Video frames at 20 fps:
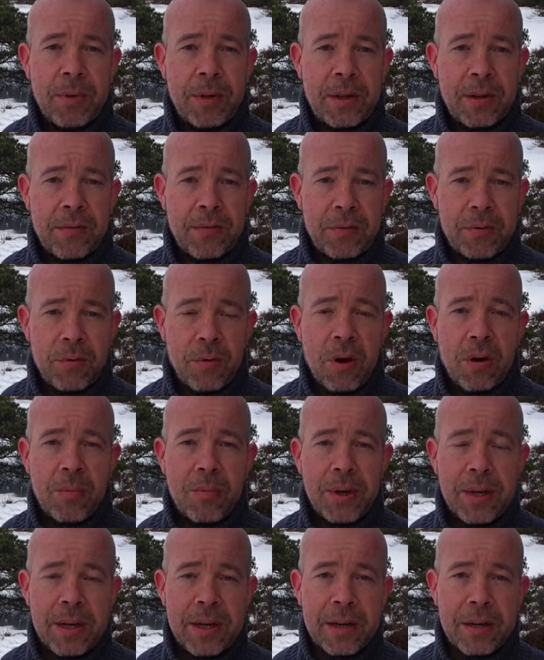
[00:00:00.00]
if you are a
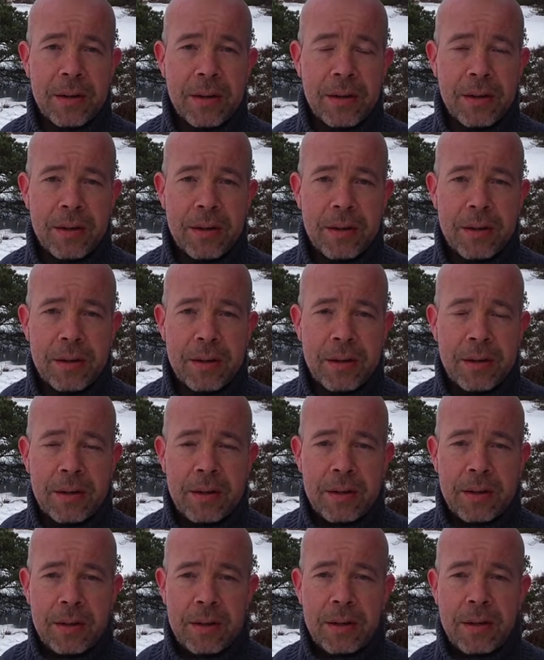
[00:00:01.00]
beginner.
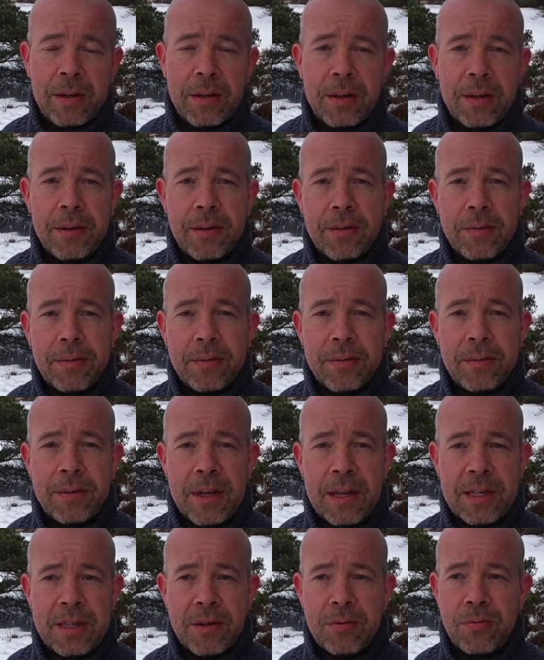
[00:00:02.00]

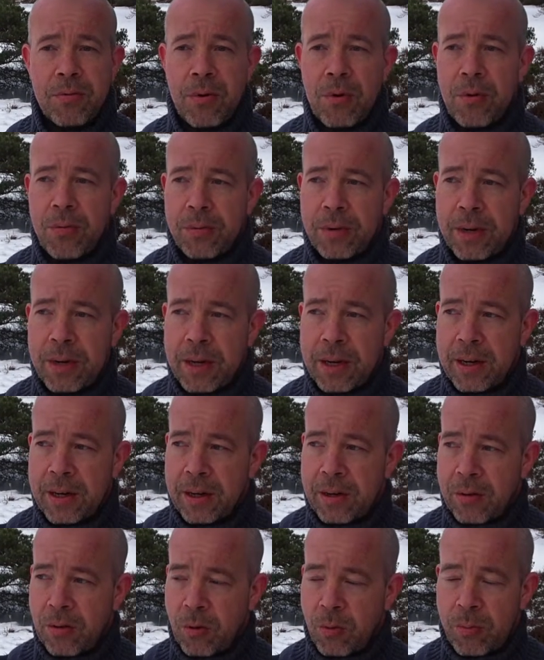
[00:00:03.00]
Test the drone in
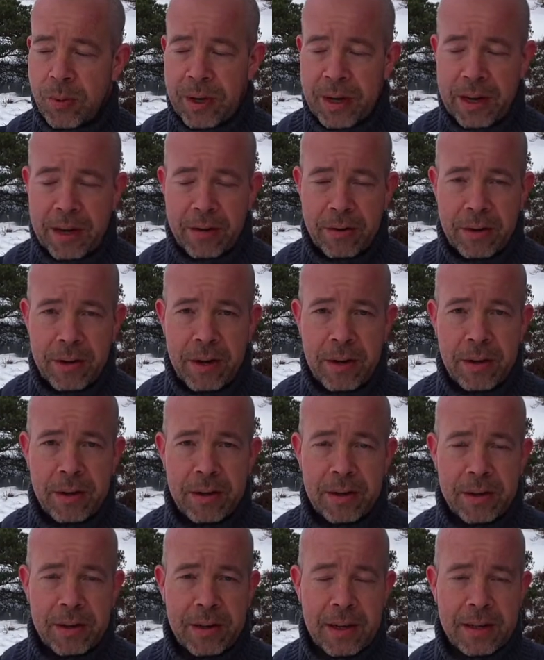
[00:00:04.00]
an open area.
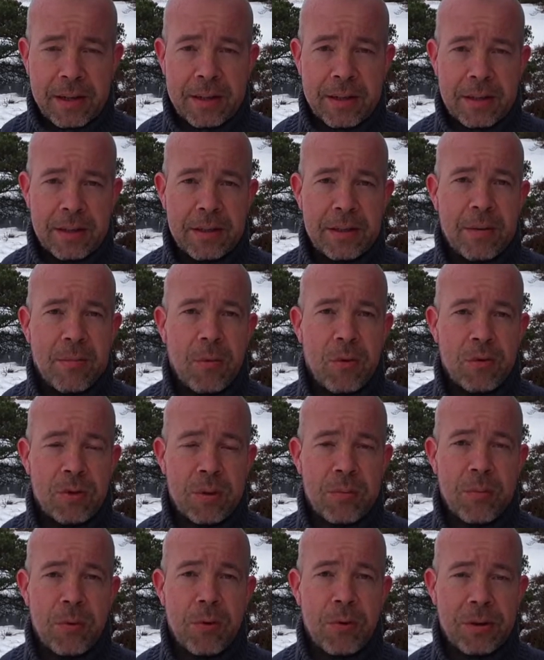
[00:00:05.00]
That's the most
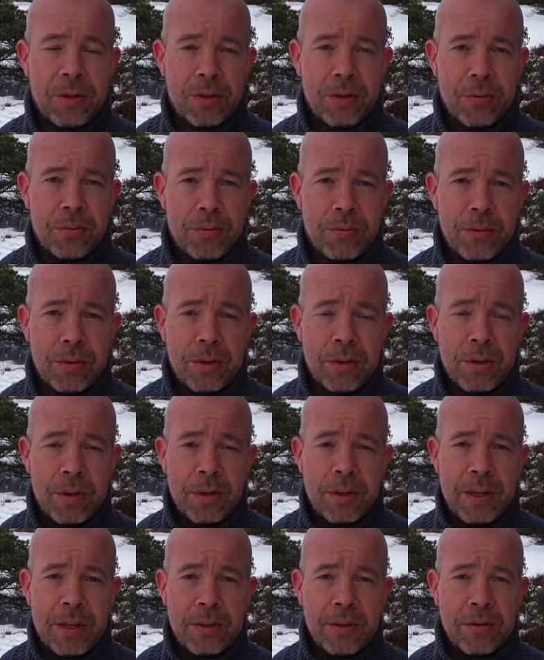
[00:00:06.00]
important
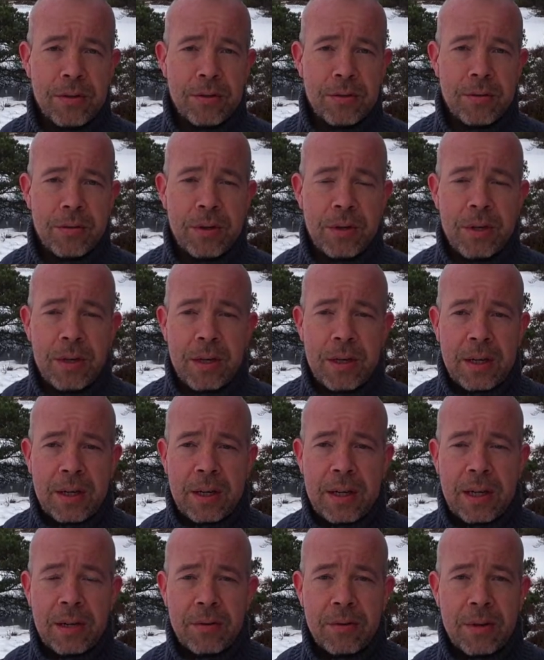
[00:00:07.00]
thing to do.
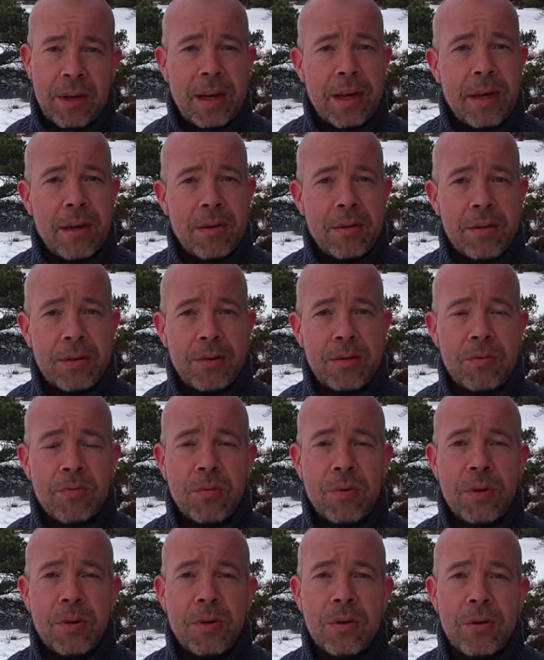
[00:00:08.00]
And today I just
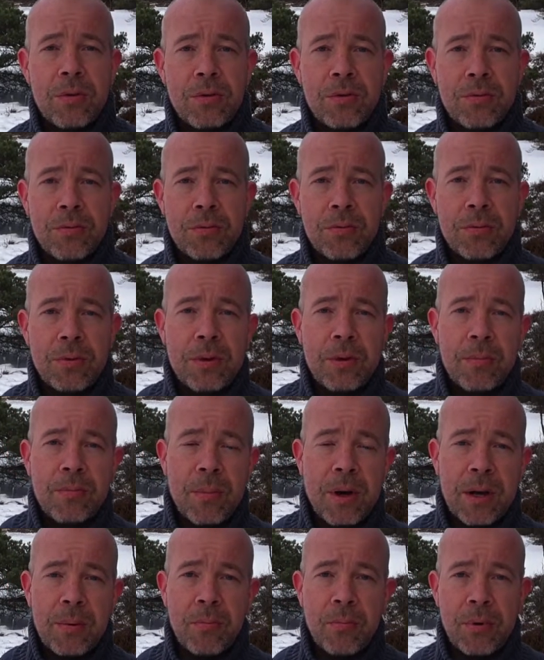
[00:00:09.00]
want to go through
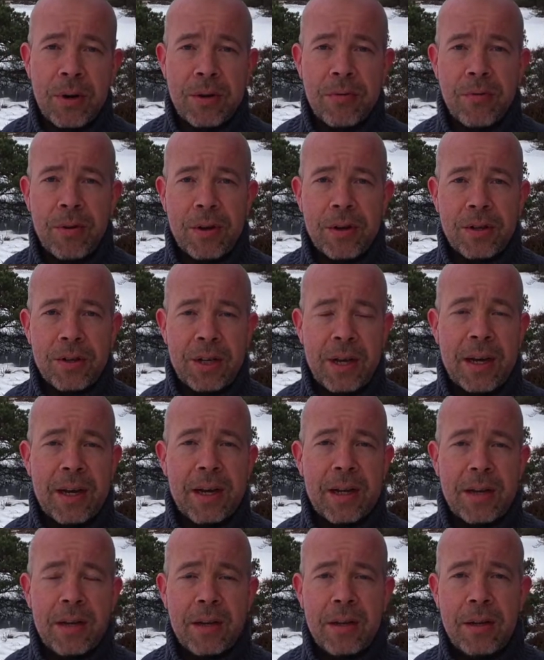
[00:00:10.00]
my pre-flight check
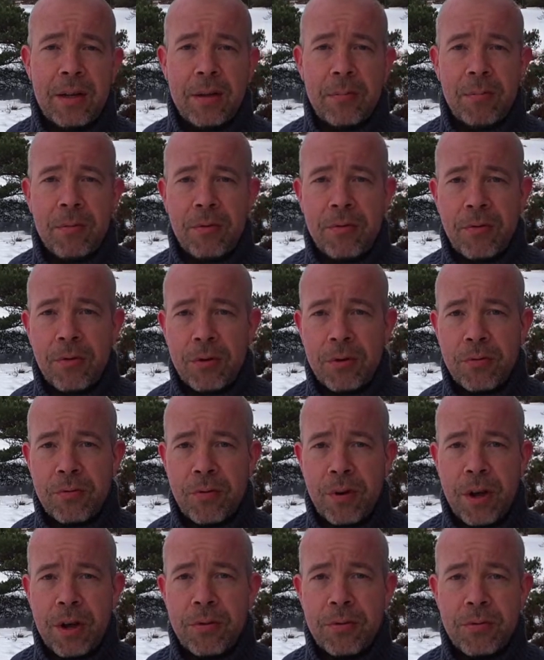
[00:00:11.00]
before you
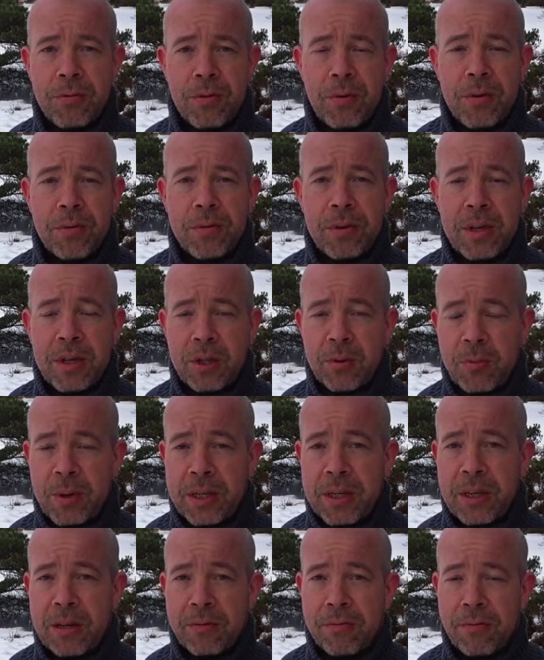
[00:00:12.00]
fly your drone,
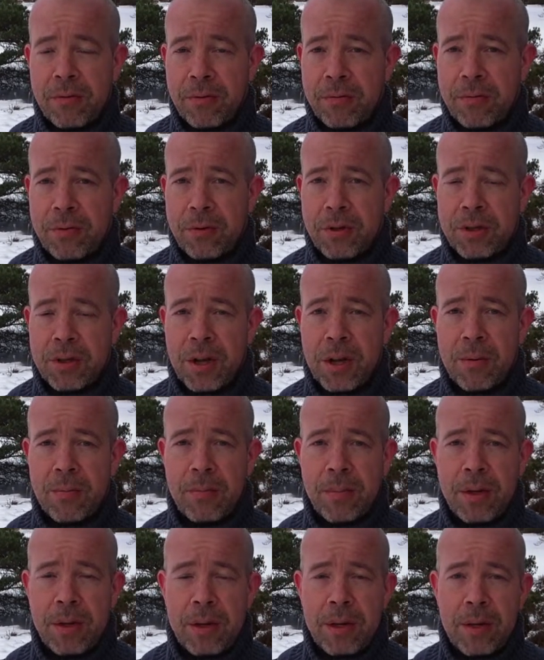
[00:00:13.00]
especially for the first time.
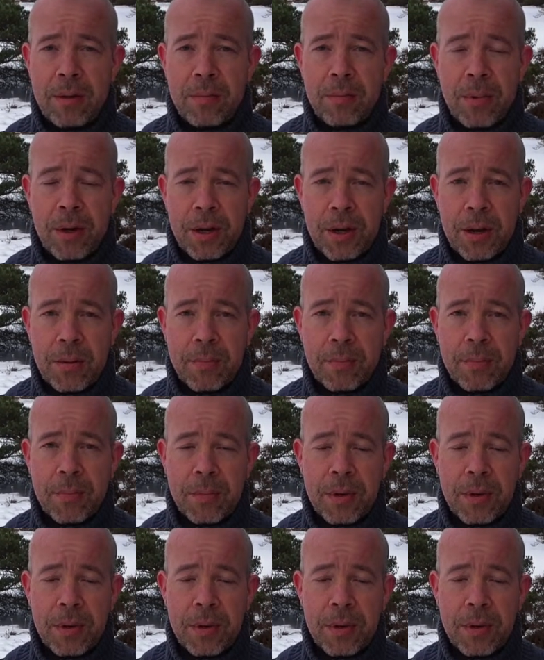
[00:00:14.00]
But I